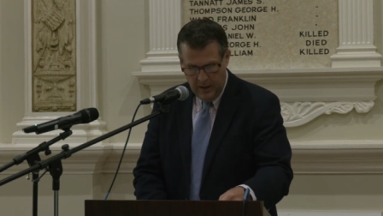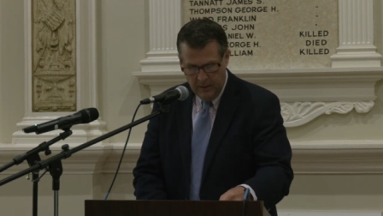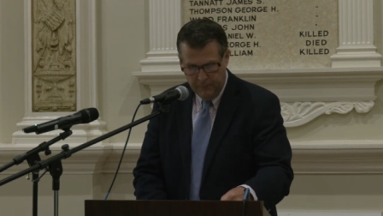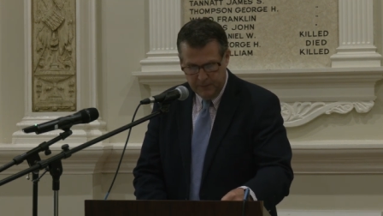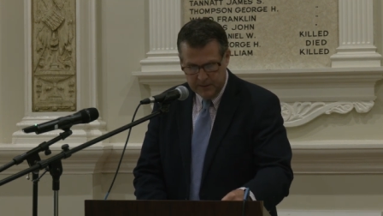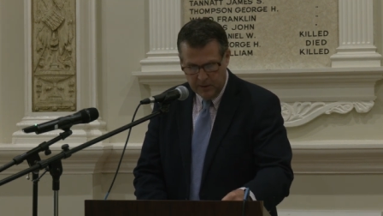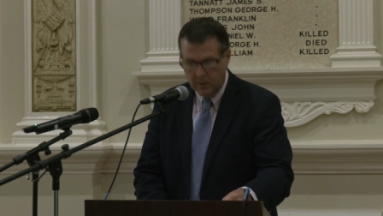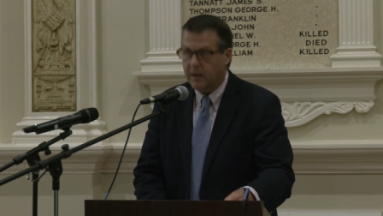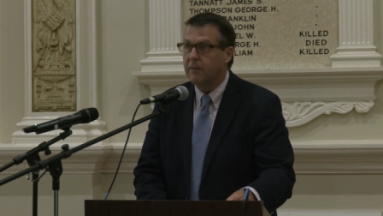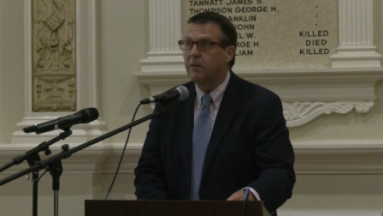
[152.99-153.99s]
and the
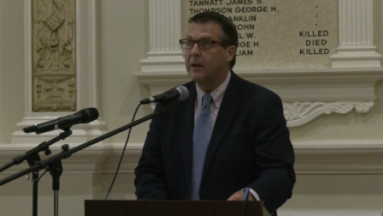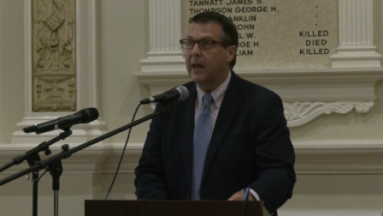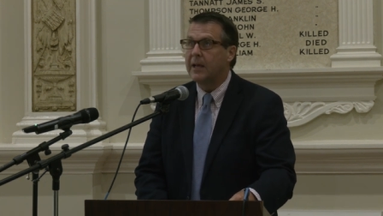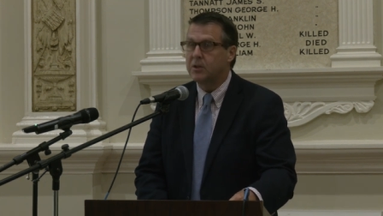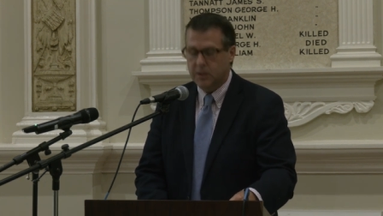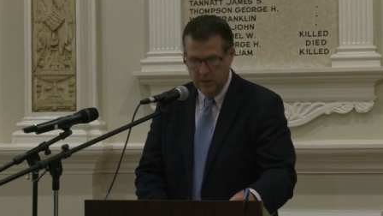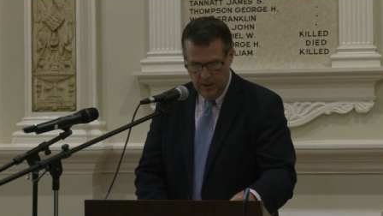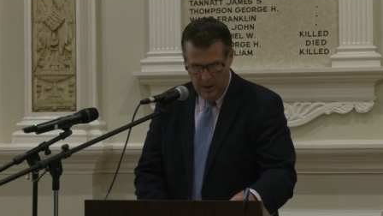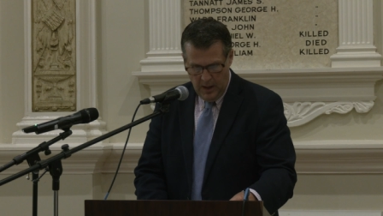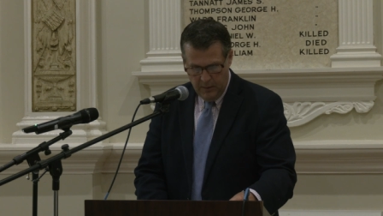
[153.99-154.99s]
fertility of the nation
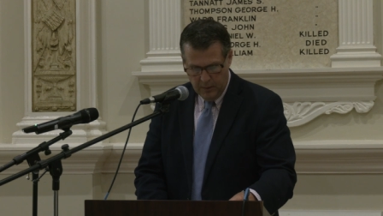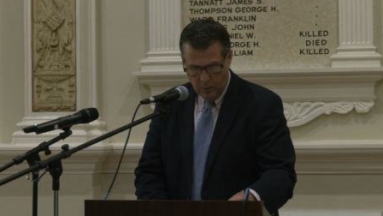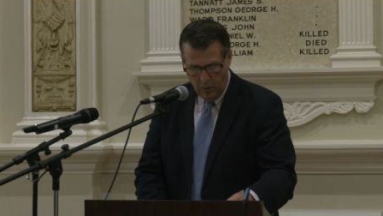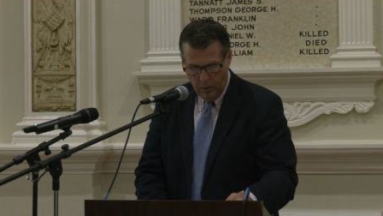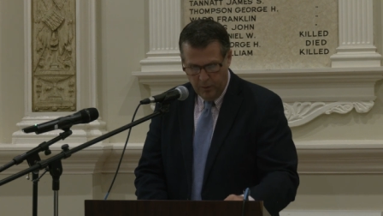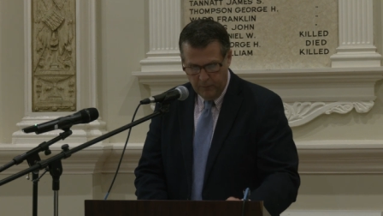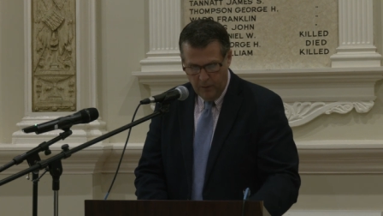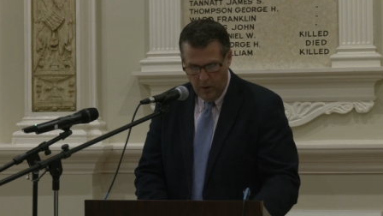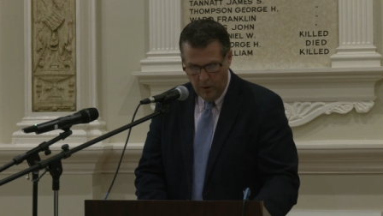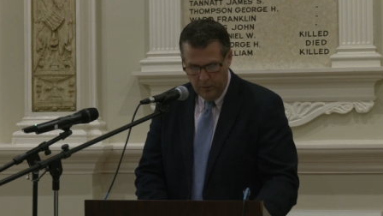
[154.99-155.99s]
and the growth of
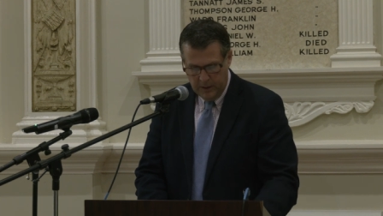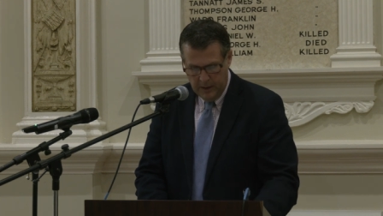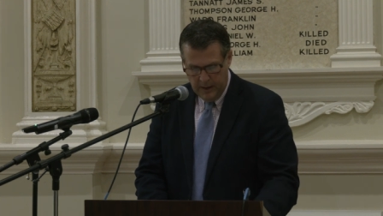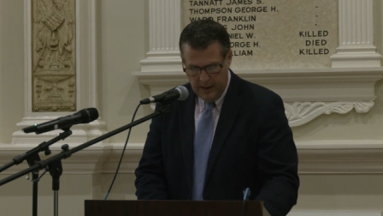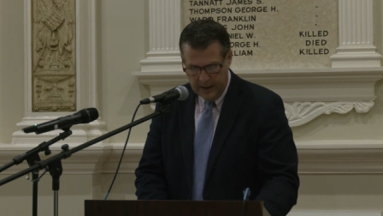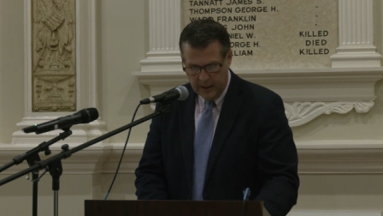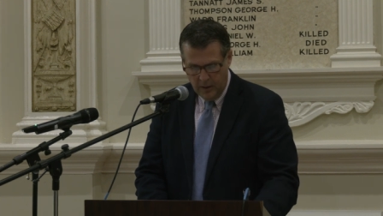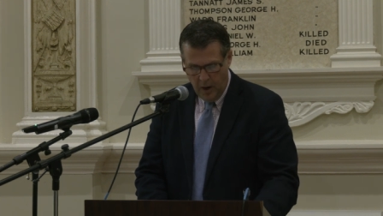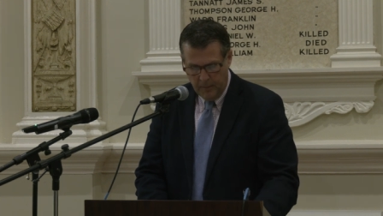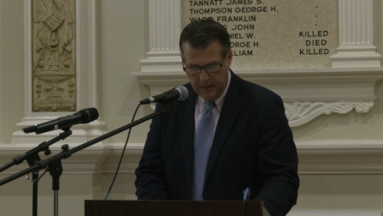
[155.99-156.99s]
all the uh,
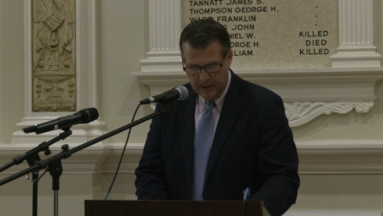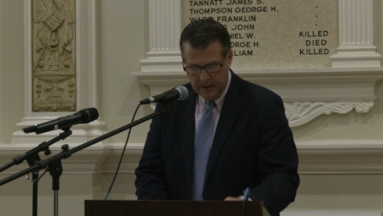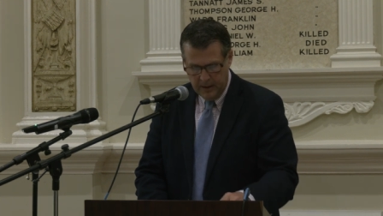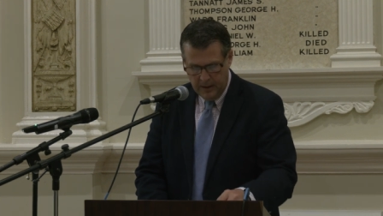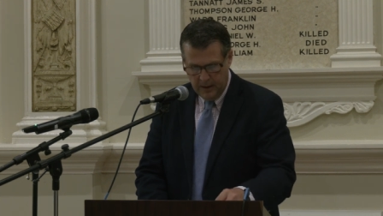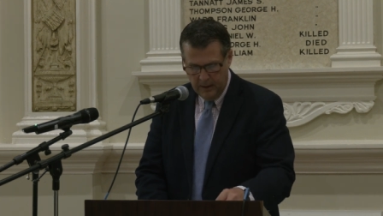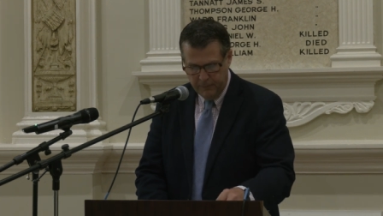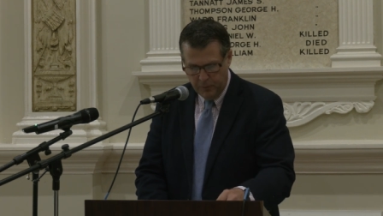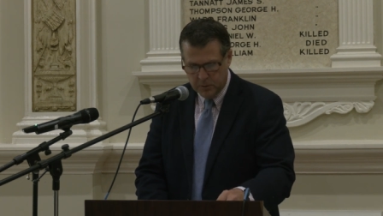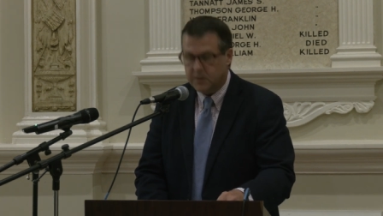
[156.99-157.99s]
economic uh,
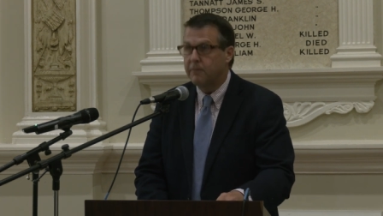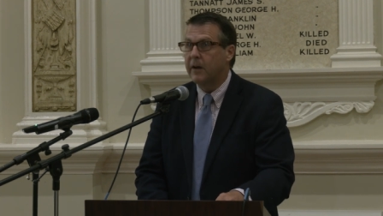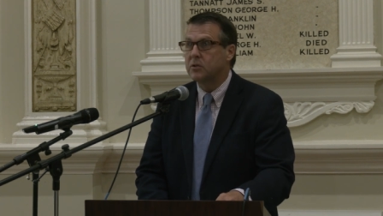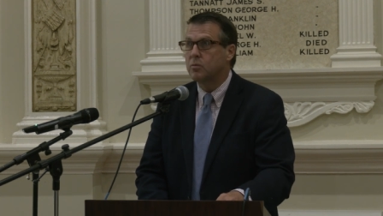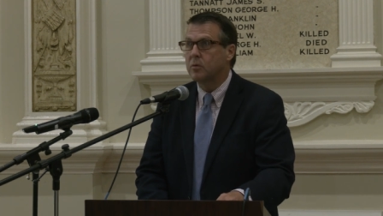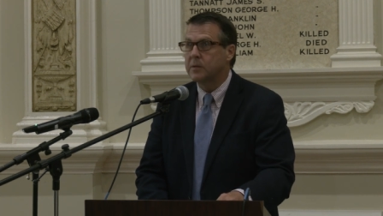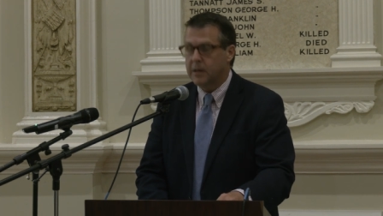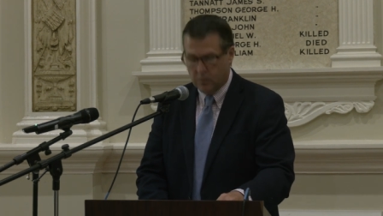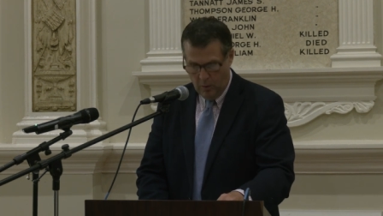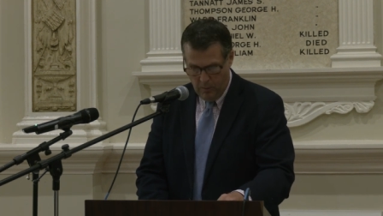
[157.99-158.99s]
fruits and vegetables that are
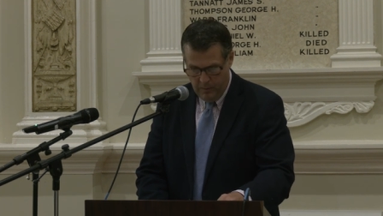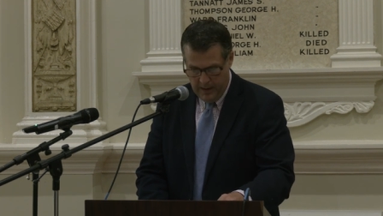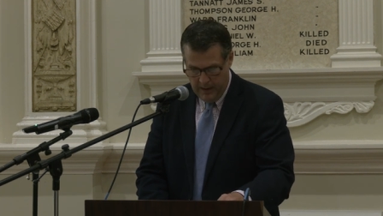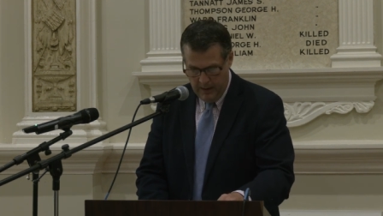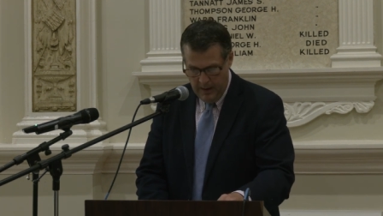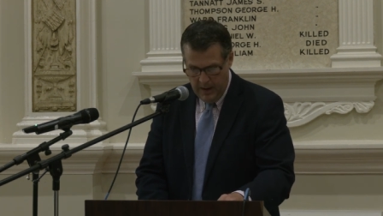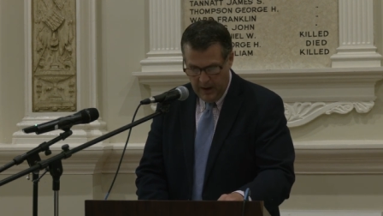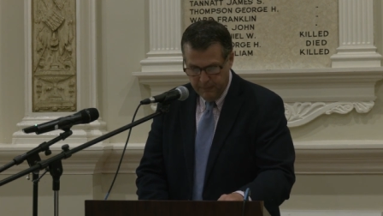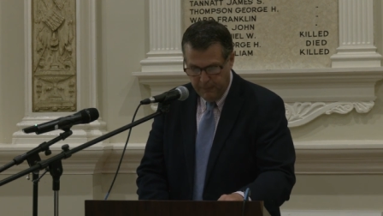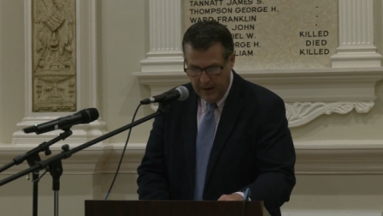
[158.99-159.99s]
grown there.
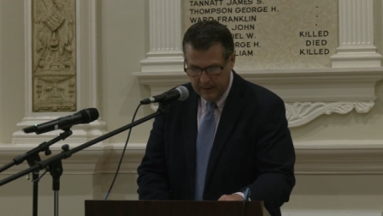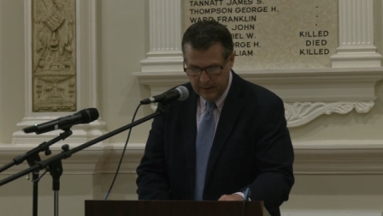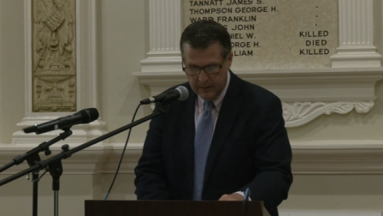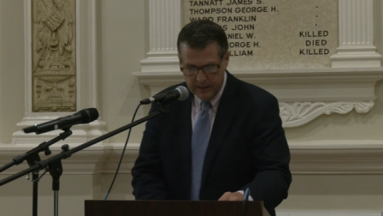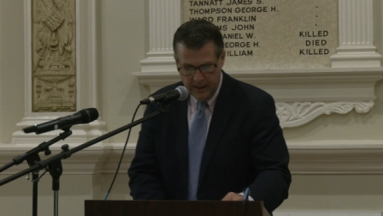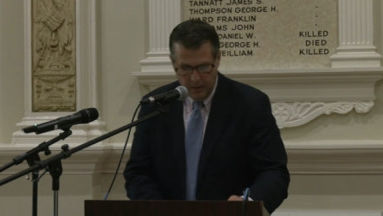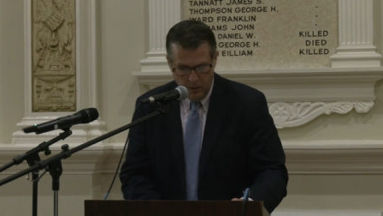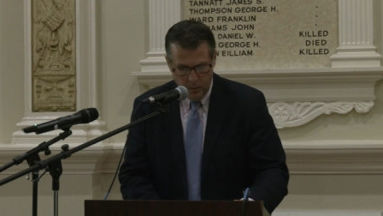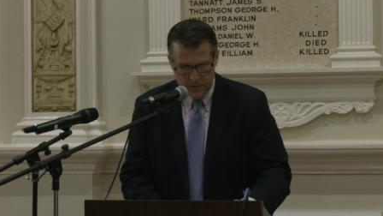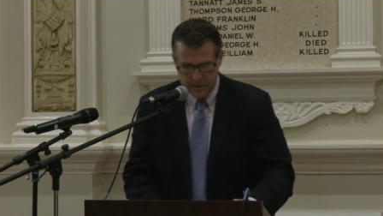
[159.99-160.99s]
And finally, the
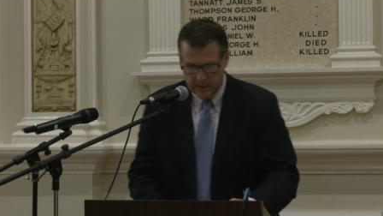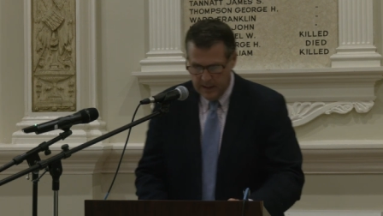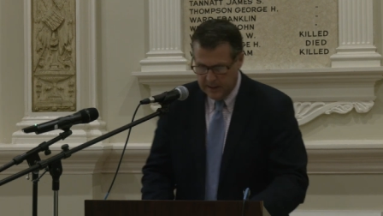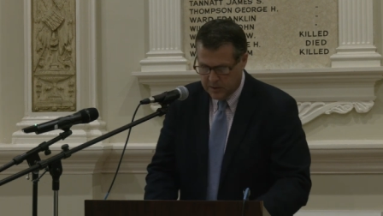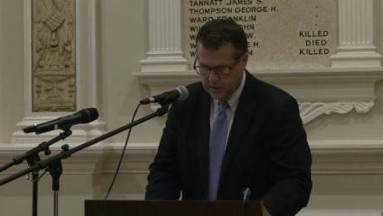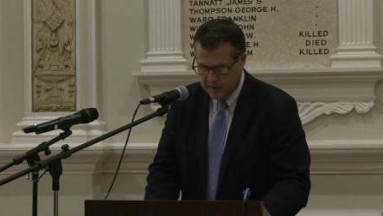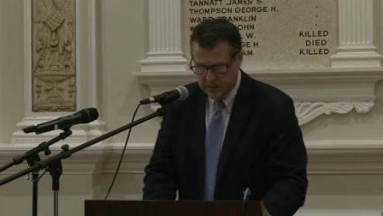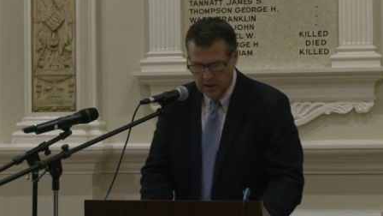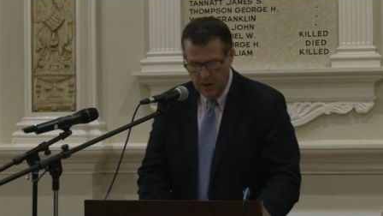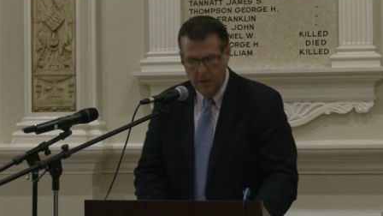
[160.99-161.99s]
yellow is the
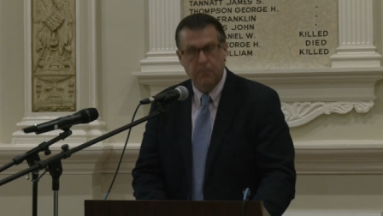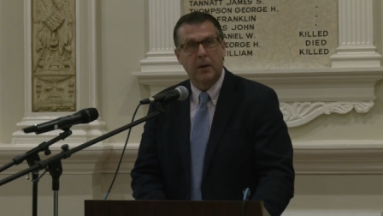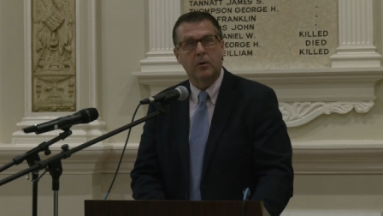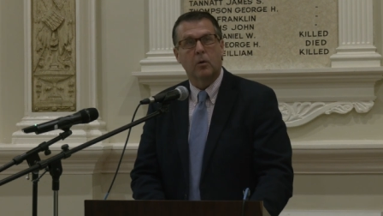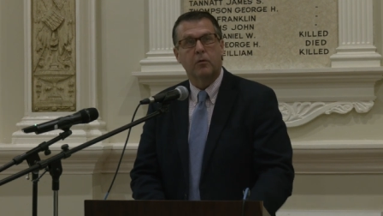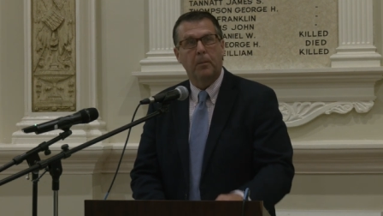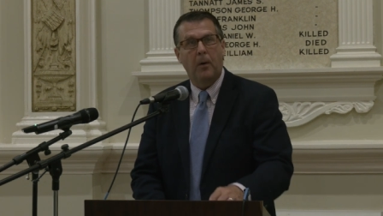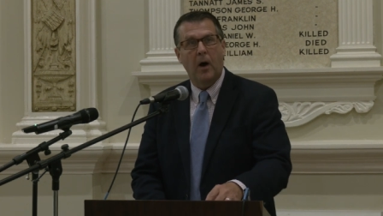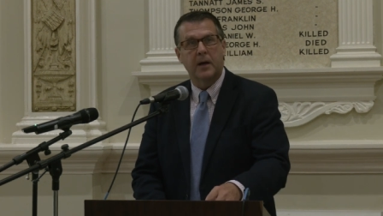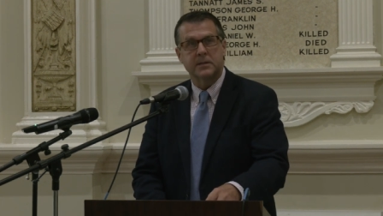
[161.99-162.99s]
nation's mineral
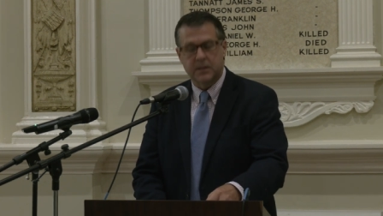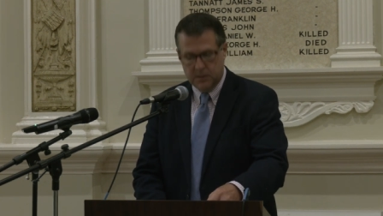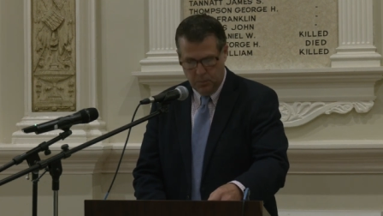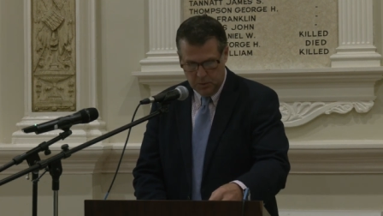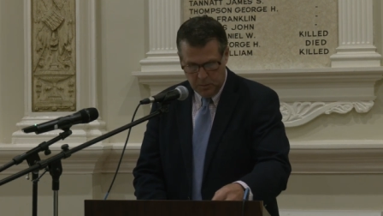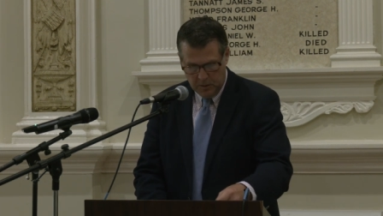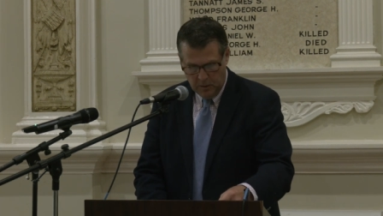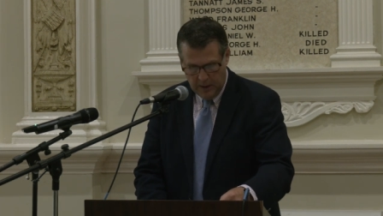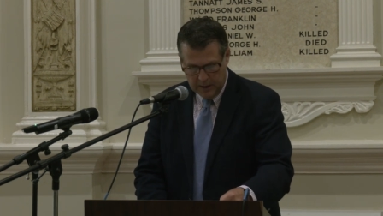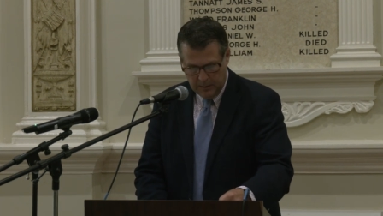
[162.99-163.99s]
deposits, which we
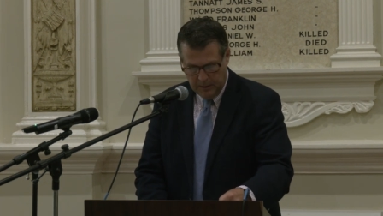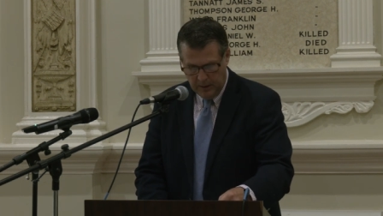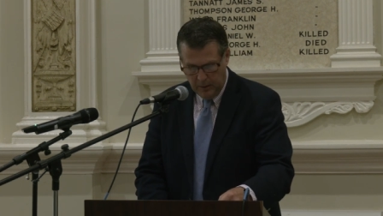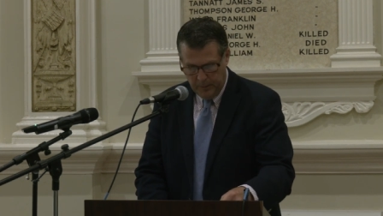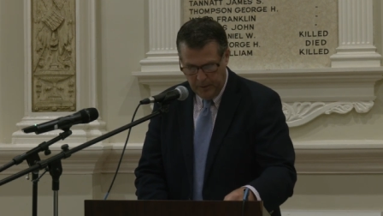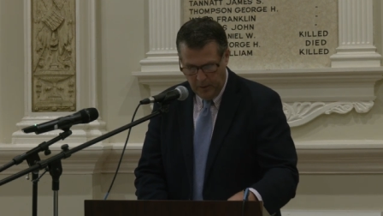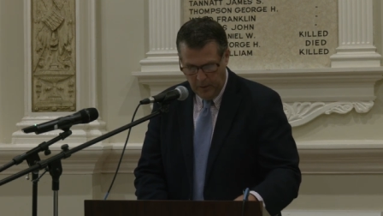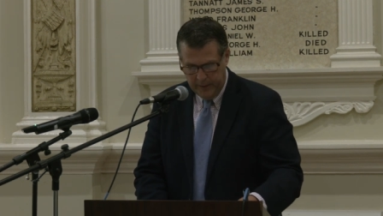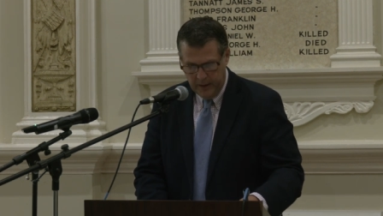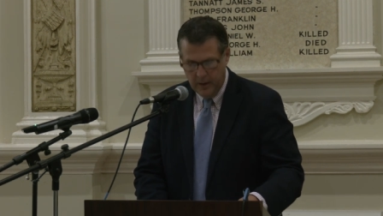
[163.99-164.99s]
talked about a little bit
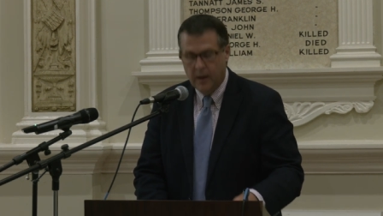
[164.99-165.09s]
earlier.